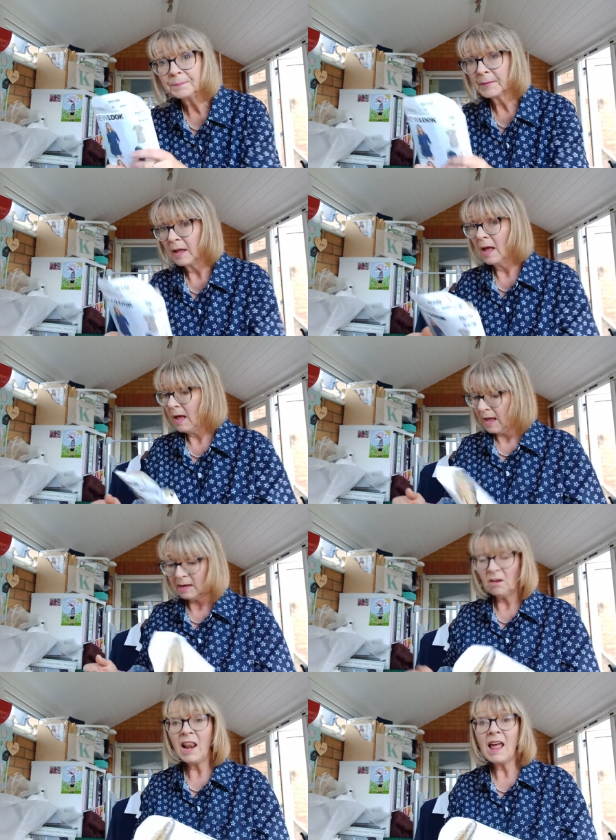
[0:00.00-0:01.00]

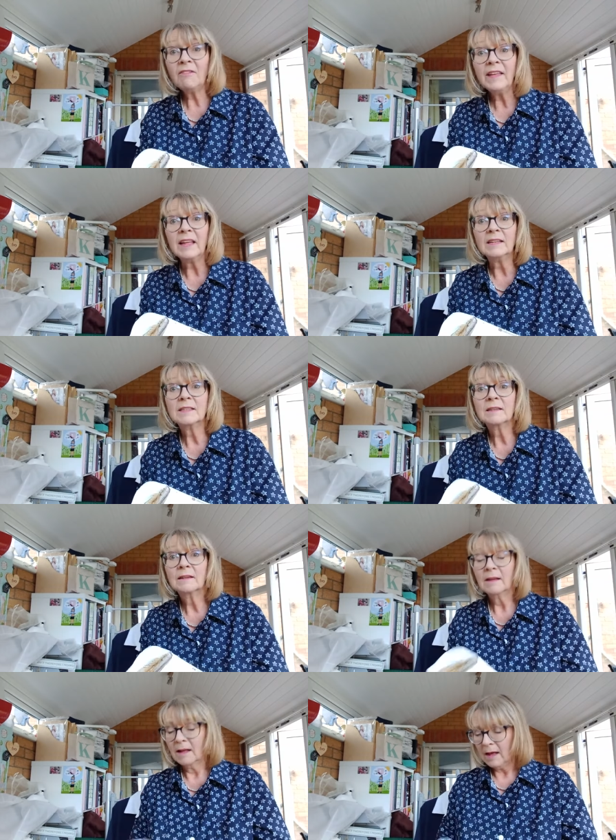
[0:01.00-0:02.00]
and I love it.
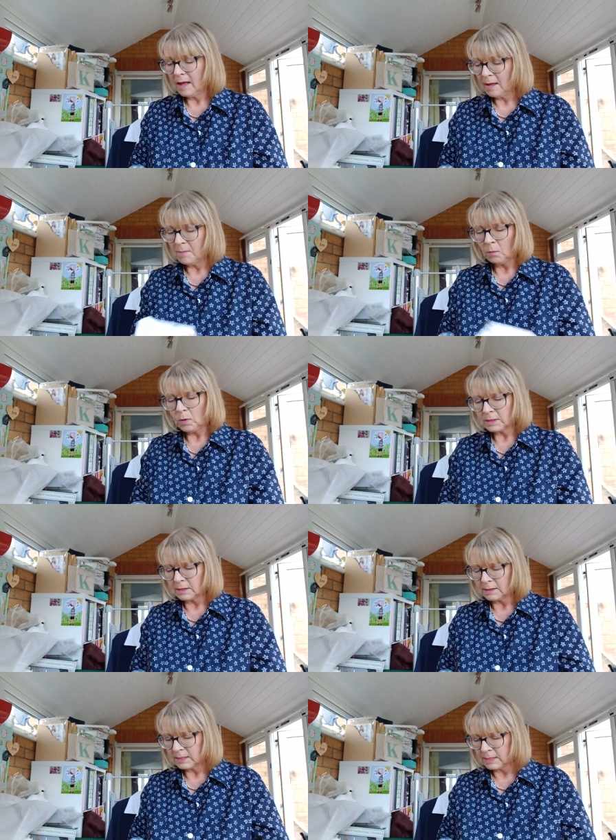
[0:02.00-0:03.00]
What
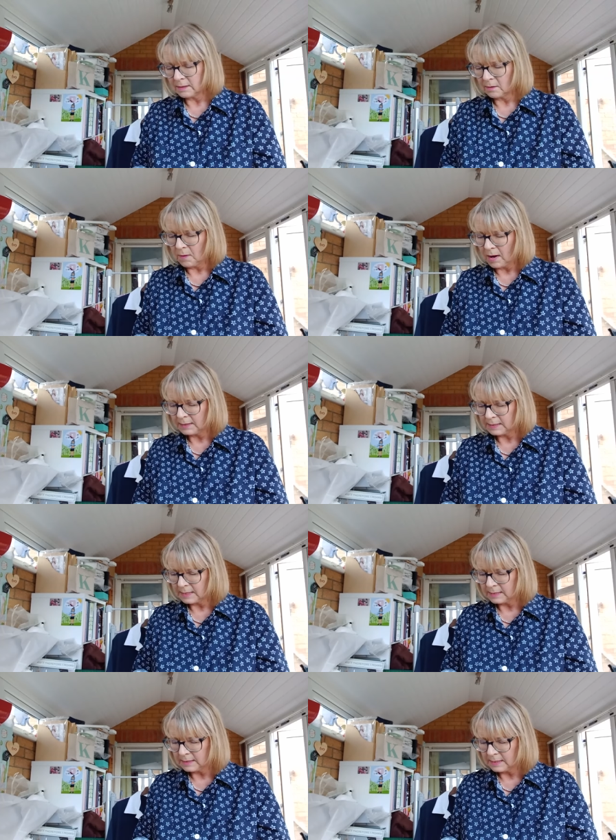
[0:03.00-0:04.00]
size did I do? I
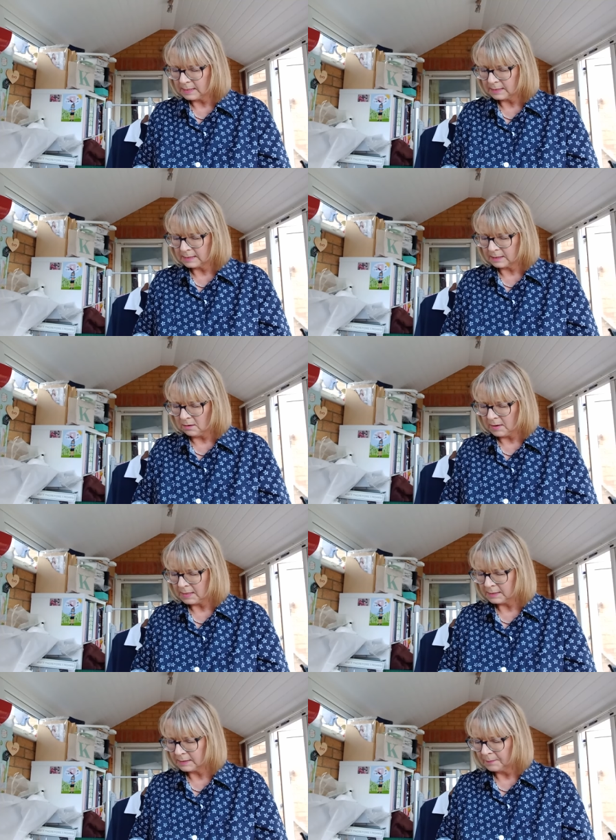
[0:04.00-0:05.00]
did the
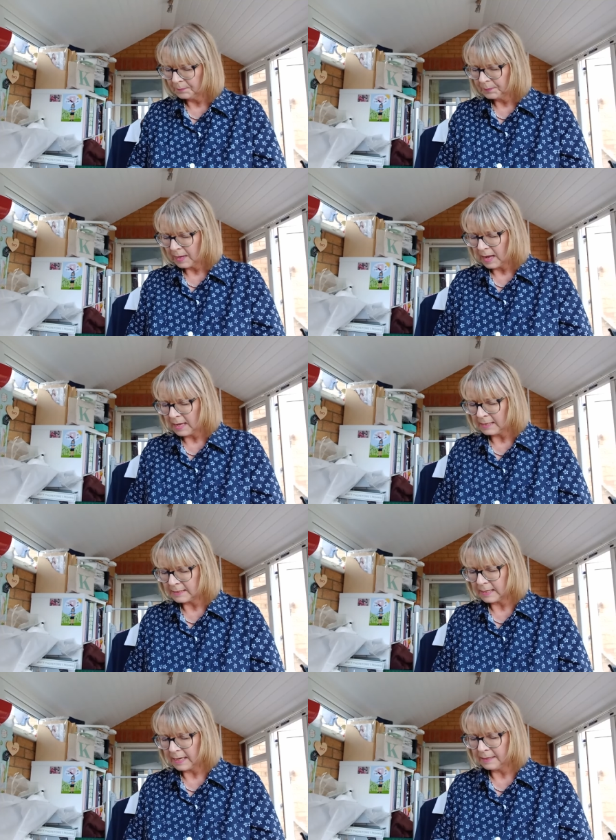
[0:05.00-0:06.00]
size
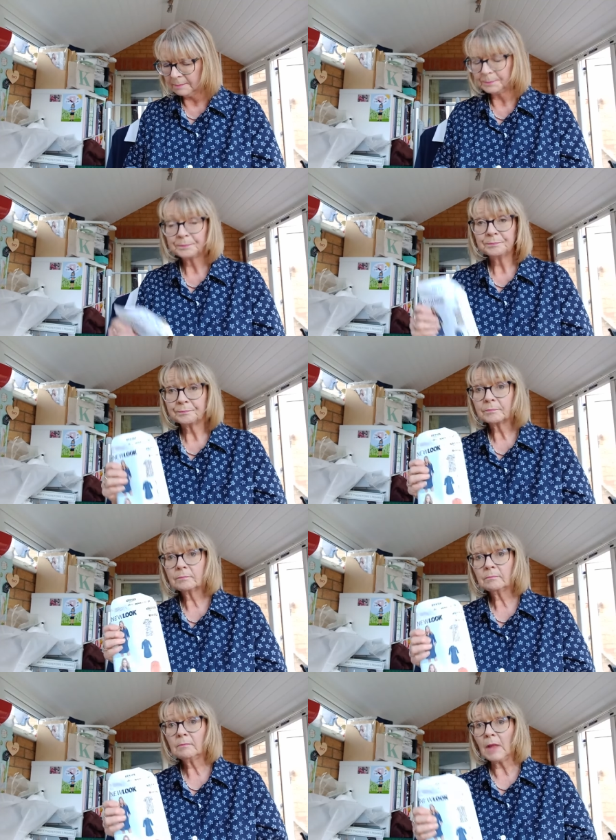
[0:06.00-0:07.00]
18
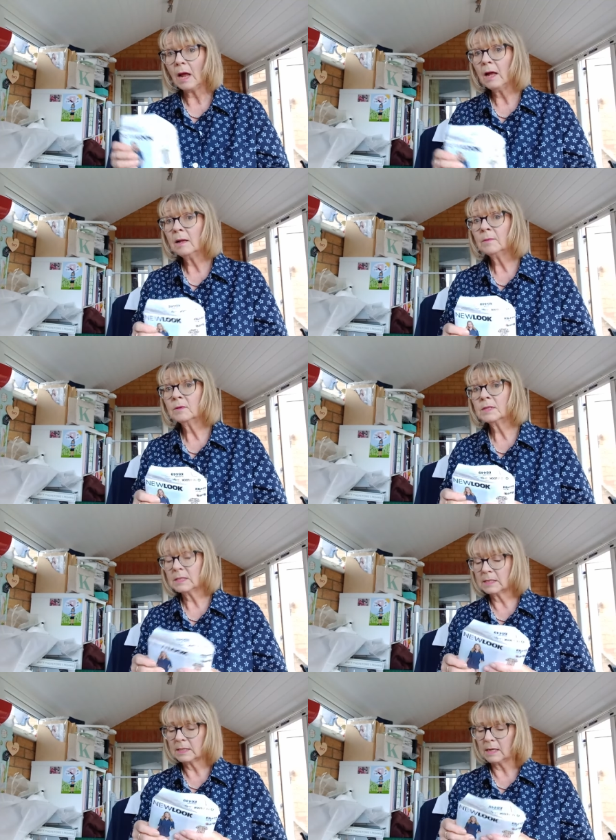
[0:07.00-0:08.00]
because
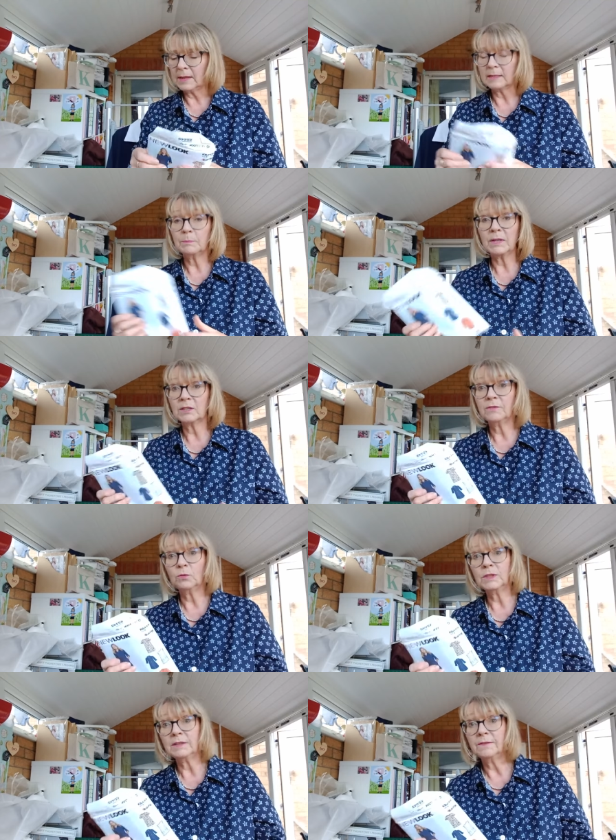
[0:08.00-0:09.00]
it's that's bust
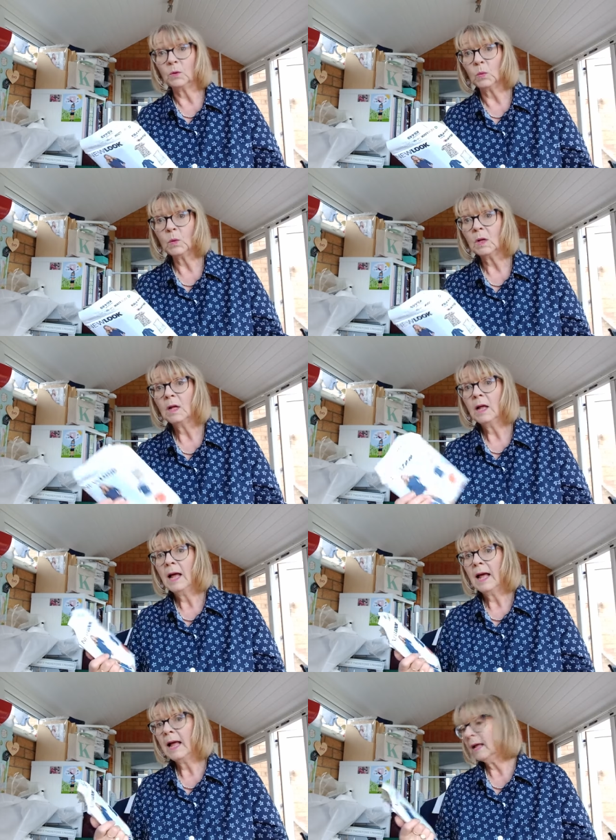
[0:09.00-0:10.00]
44,
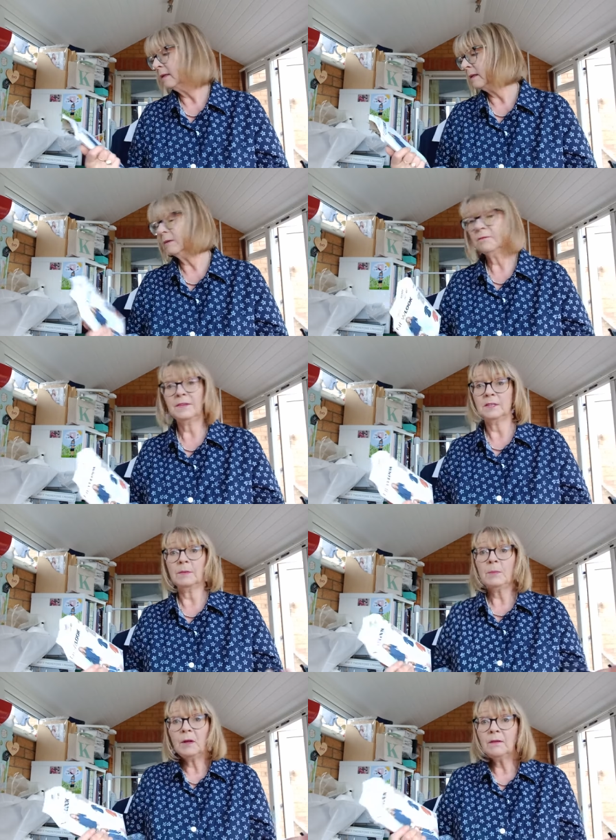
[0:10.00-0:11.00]
and it fits
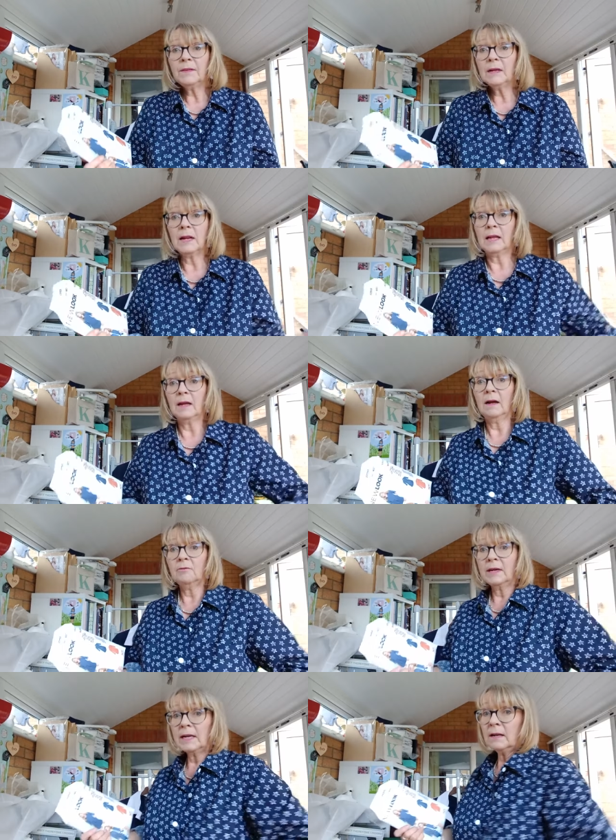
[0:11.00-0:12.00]
me perfectly. I
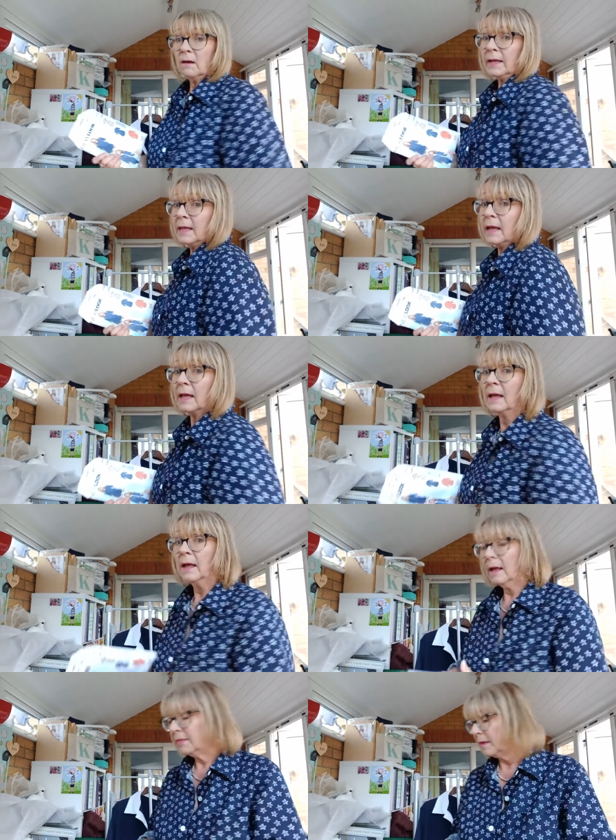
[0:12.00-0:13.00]
really like it.
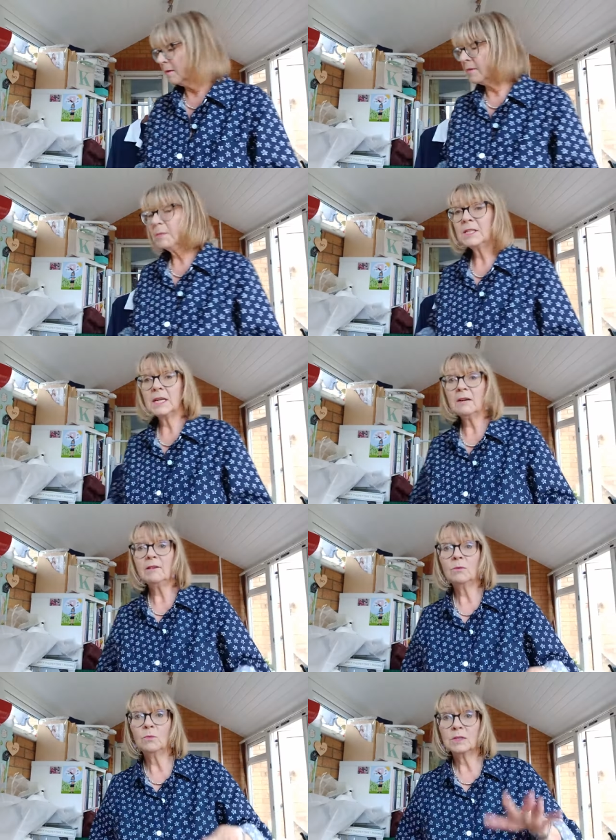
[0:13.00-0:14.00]
The
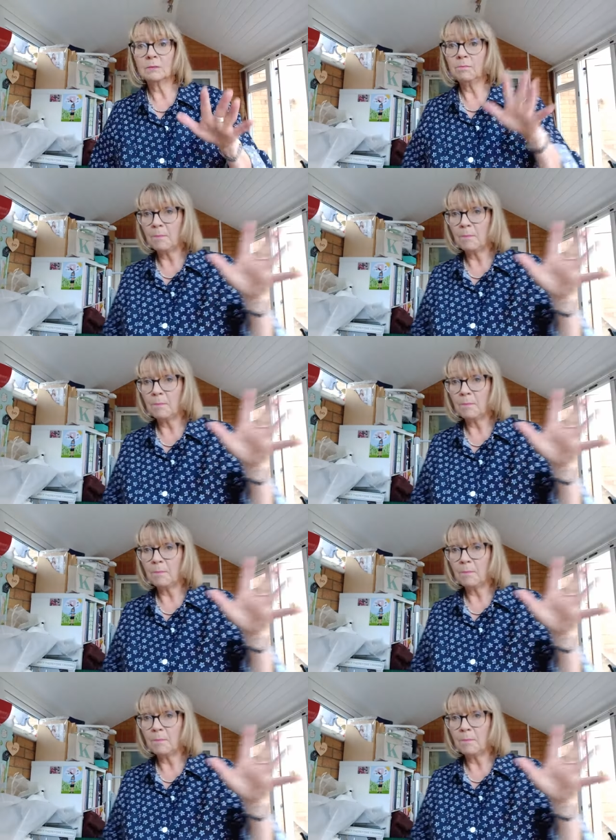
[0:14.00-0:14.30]
material was a